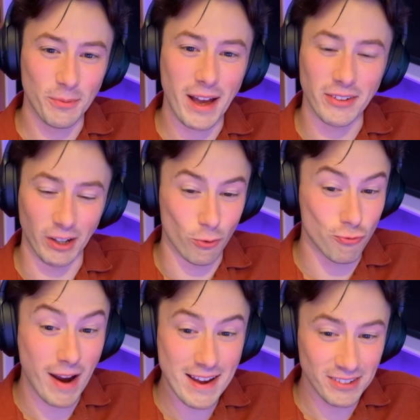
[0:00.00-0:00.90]
We have a little
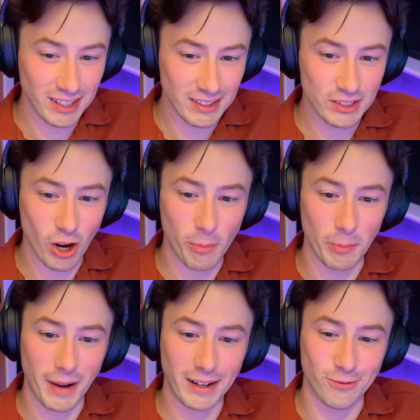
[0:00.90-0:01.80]
raven at the top, a
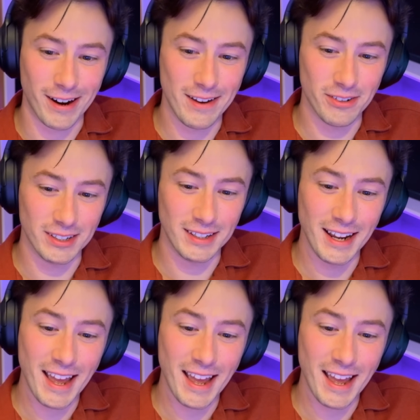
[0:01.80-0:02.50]
black raven.